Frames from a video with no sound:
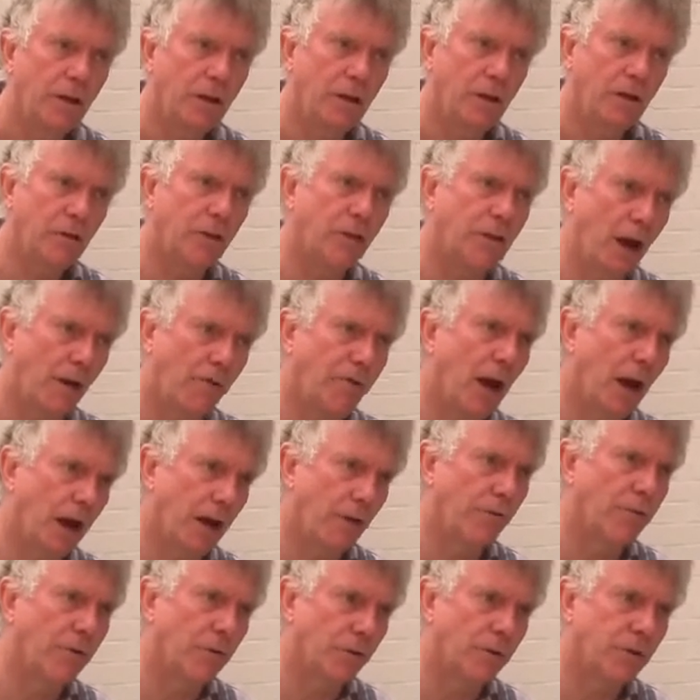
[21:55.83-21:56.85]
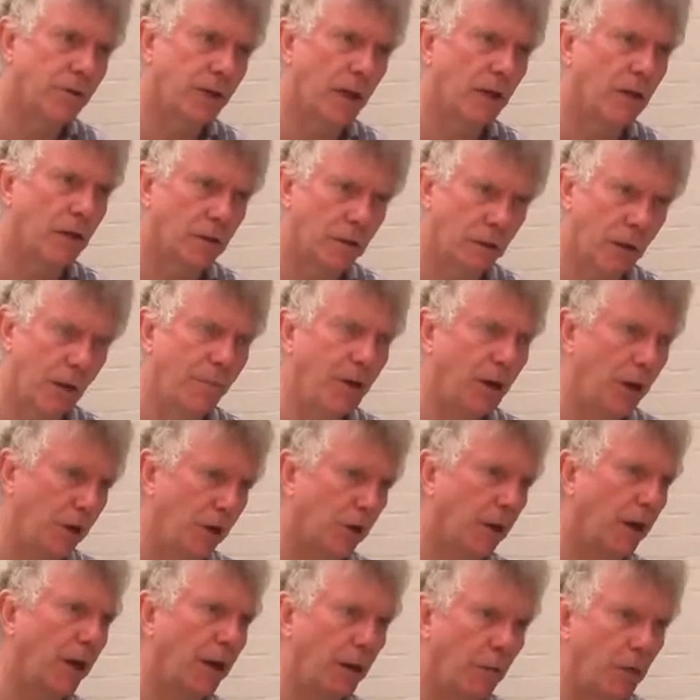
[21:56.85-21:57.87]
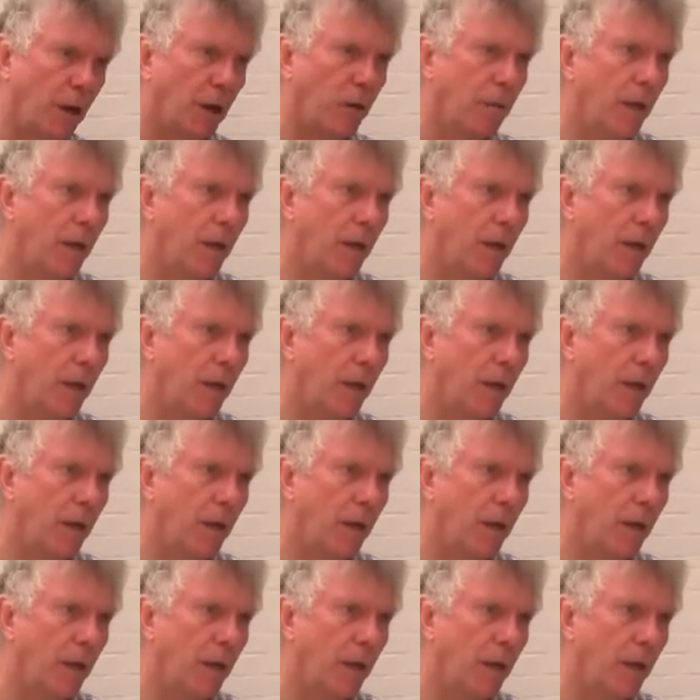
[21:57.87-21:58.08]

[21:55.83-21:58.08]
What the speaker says: you just have to have those skills. I mean, luckily we